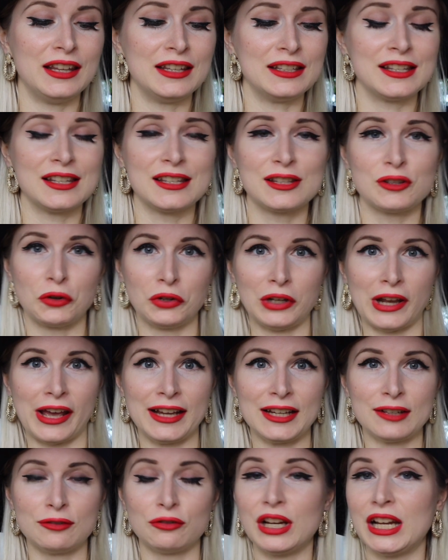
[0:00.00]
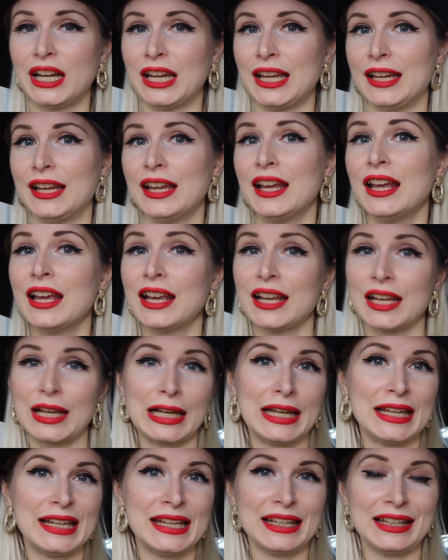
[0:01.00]
This is so like really
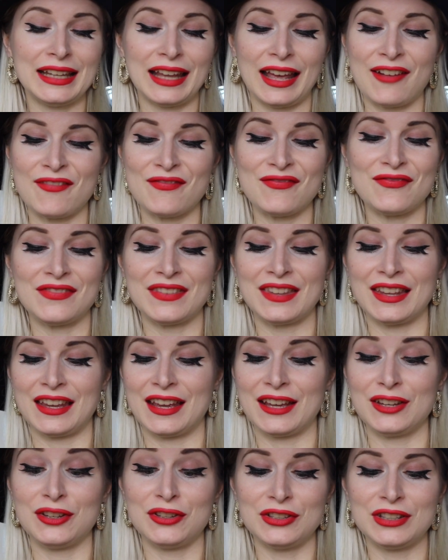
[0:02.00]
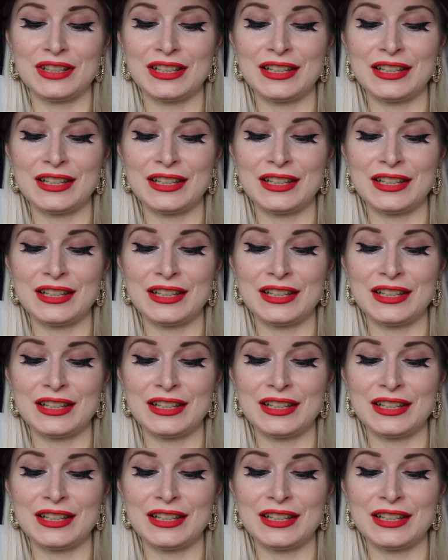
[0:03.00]
clean and good